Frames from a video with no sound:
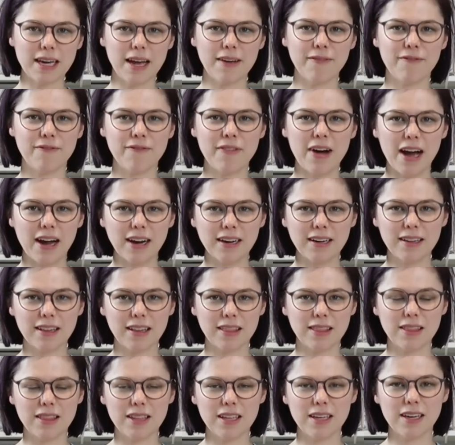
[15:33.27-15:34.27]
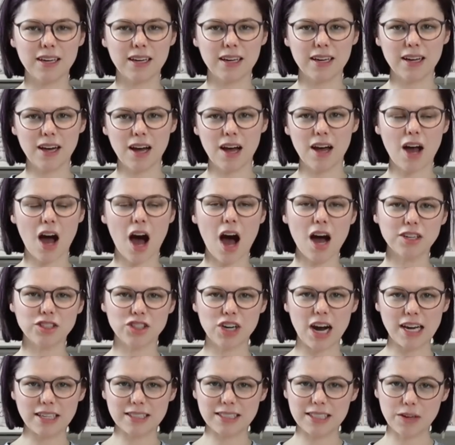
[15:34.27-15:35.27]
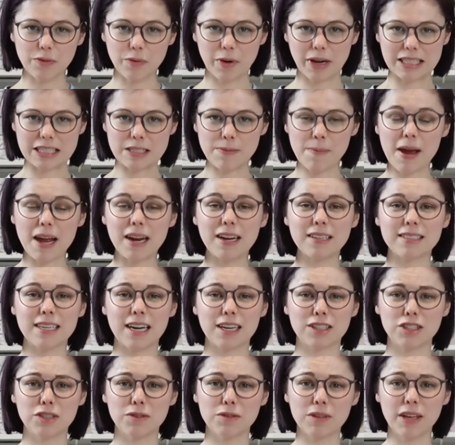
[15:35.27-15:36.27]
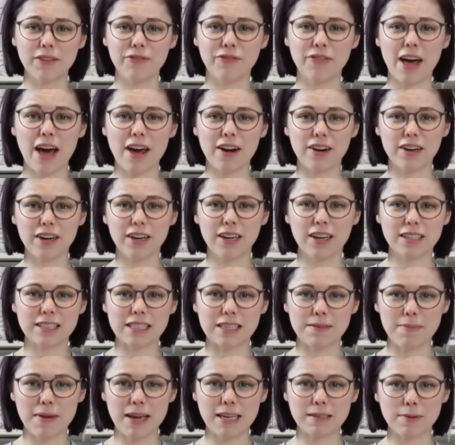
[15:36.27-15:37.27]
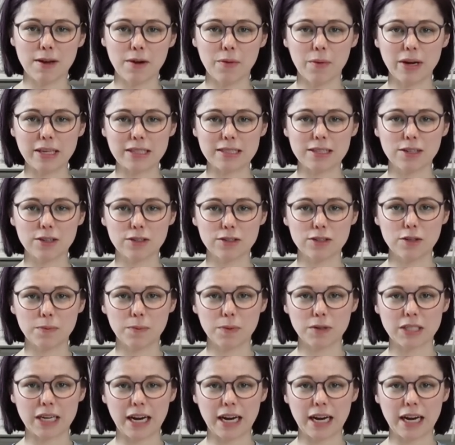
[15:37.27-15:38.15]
I find that the contrasting waistband is actually really flattering because it makes my waist look super